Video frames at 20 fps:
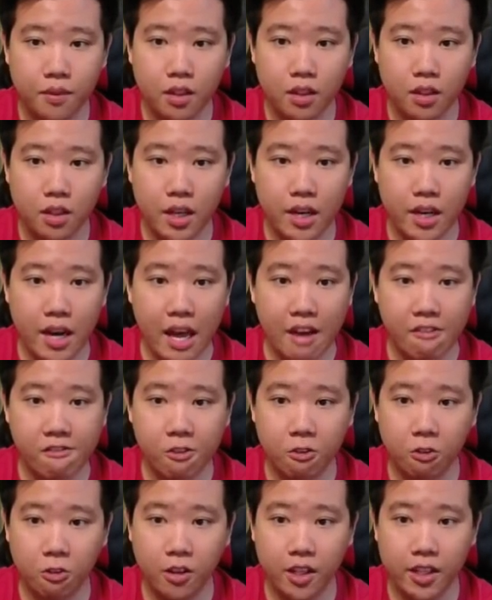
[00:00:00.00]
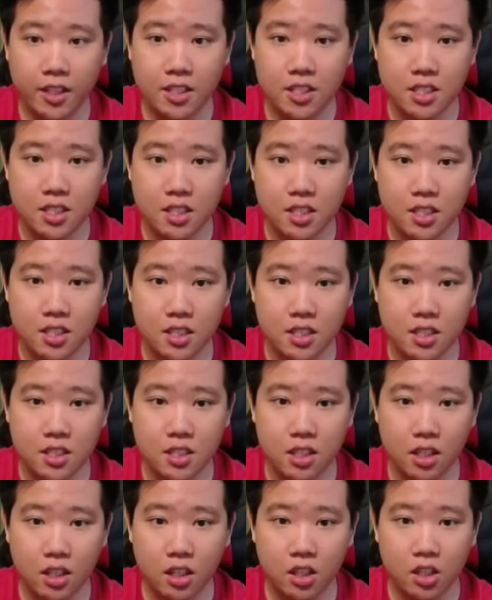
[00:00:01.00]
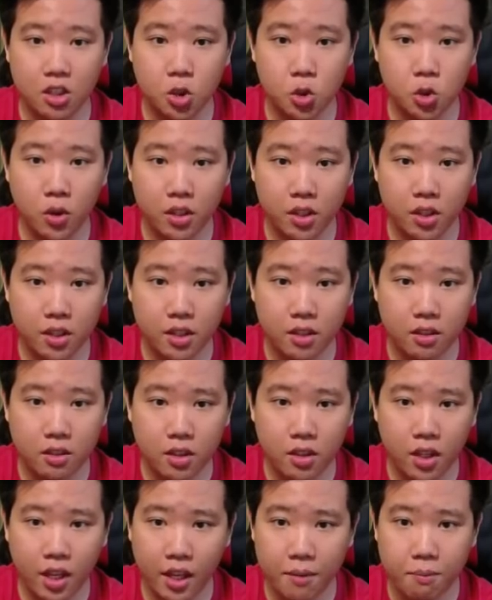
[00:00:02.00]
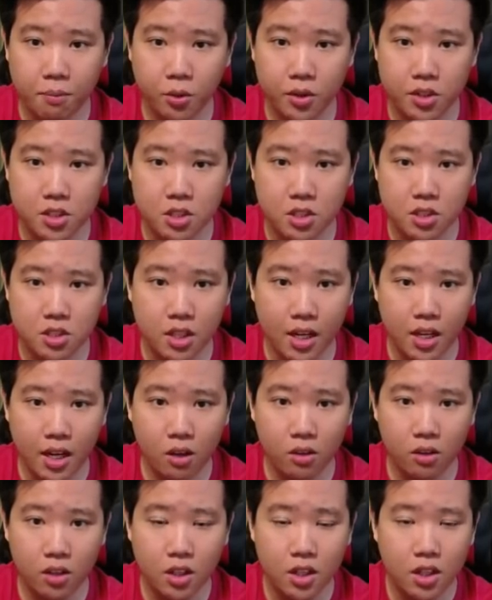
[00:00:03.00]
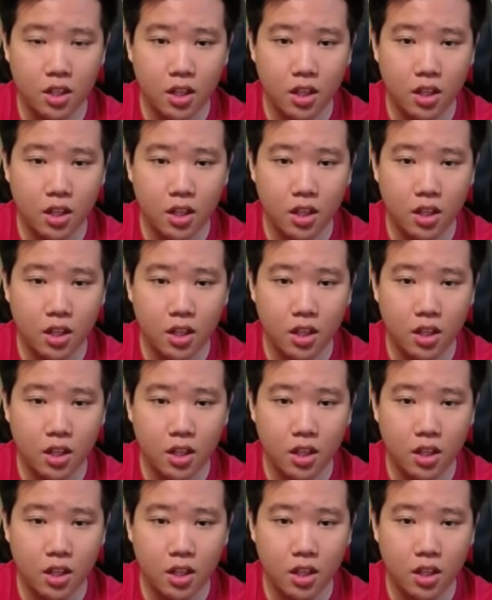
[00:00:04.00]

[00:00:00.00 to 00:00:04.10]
And I've earned 200k points now.